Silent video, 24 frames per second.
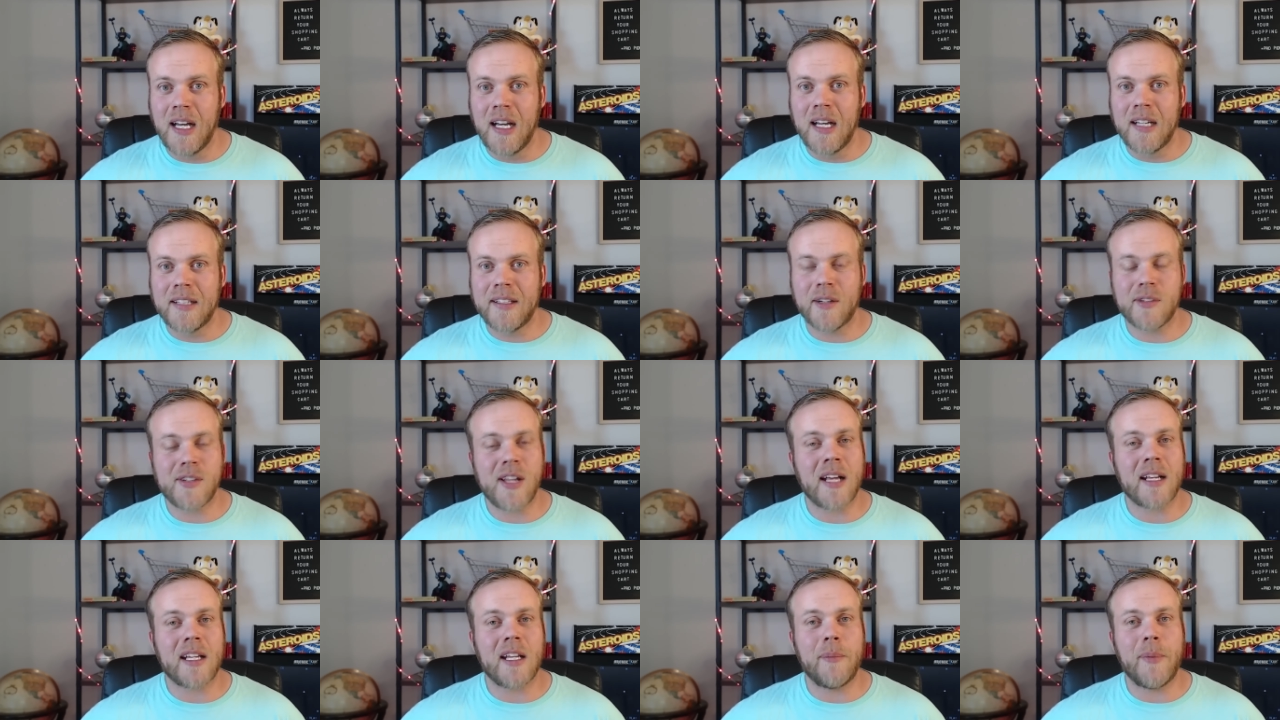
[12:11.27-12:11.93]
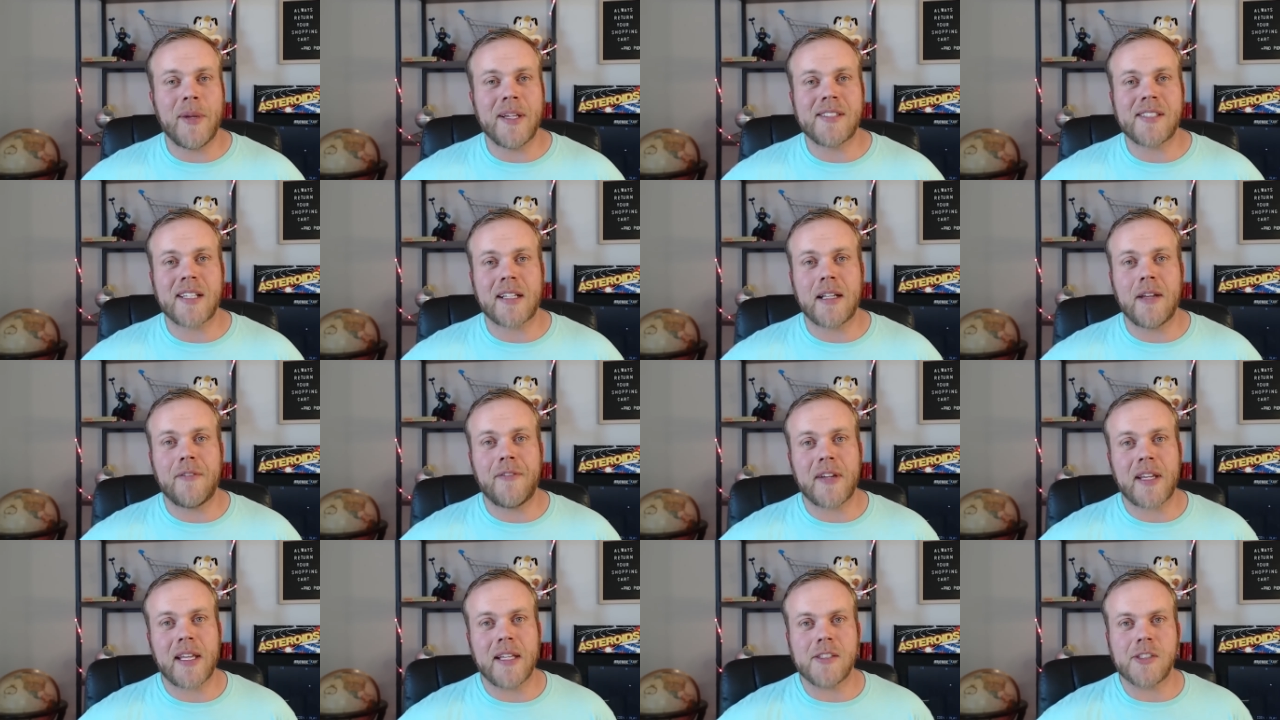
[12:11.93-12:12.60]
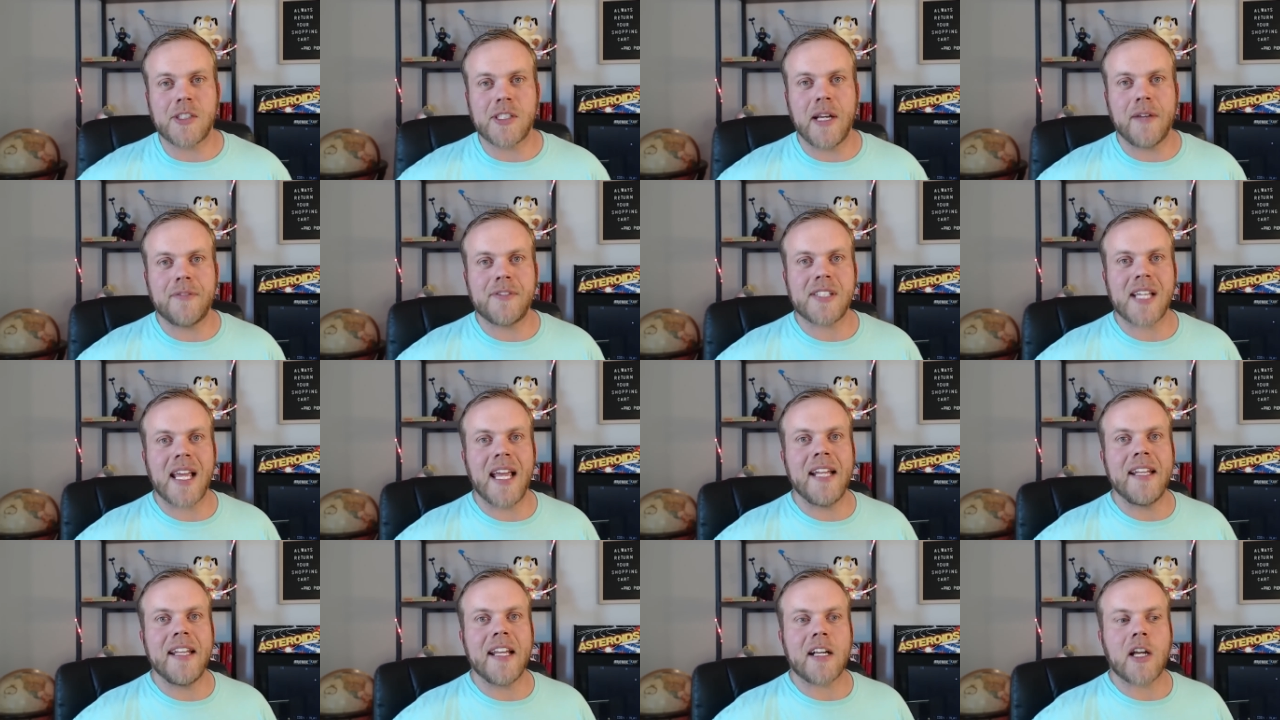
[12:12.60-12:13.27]
There's not going to be significant shifts
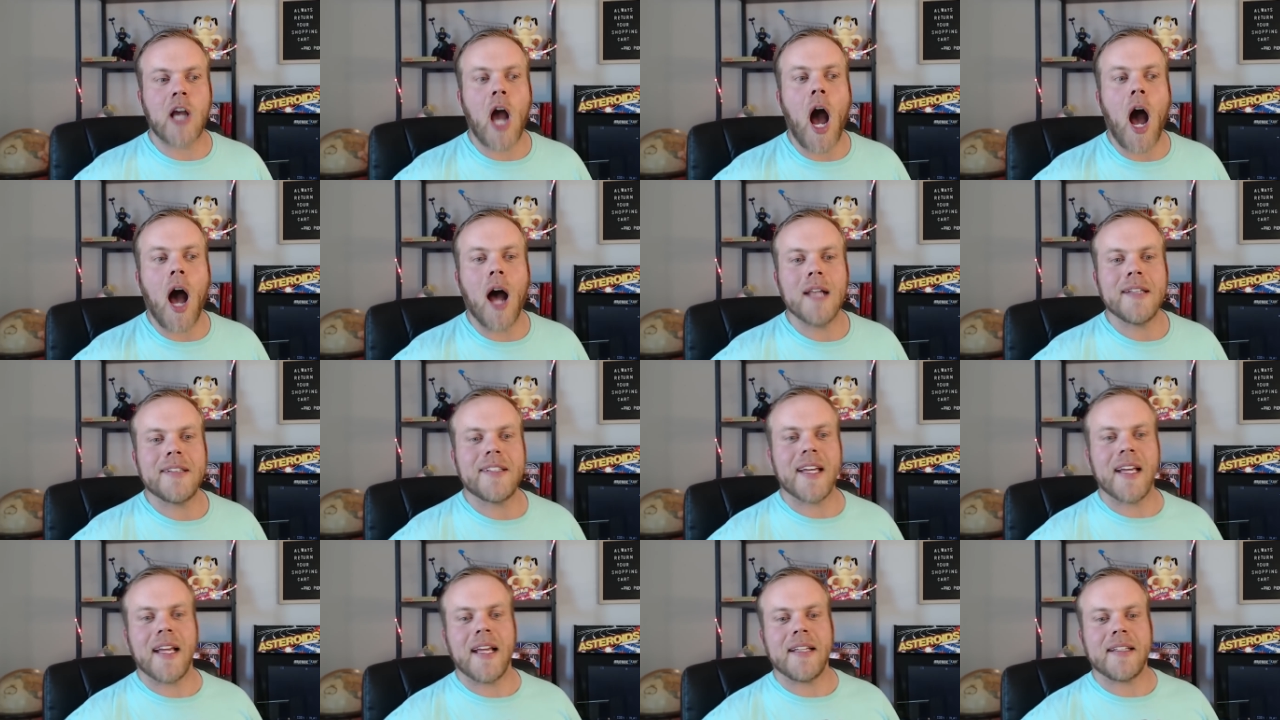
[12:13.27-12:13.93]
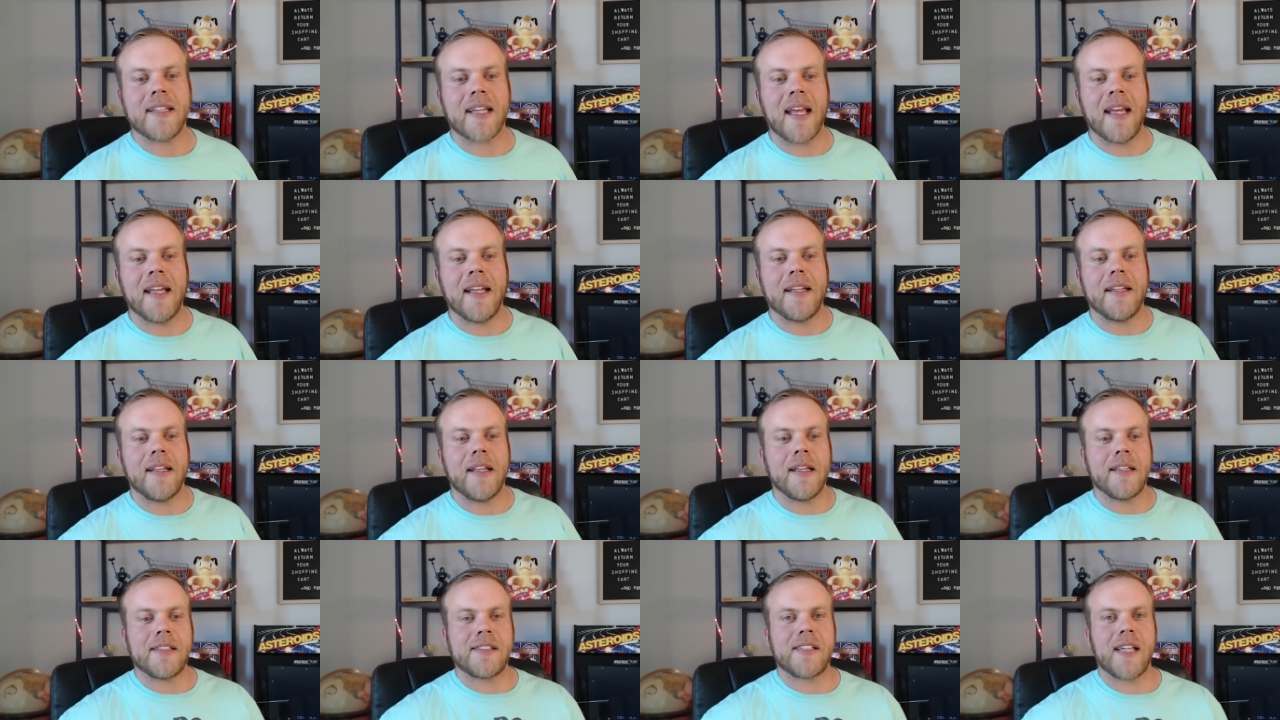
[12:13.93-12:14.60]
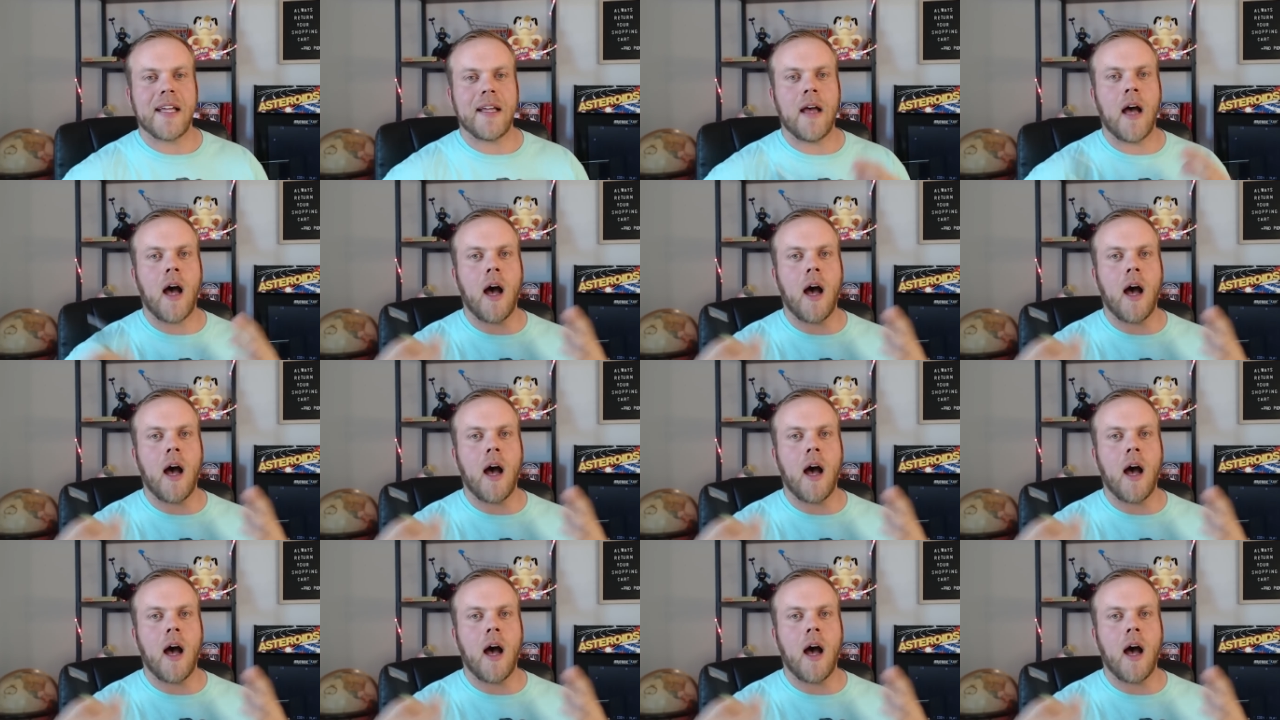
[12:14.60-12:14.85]
in the content in this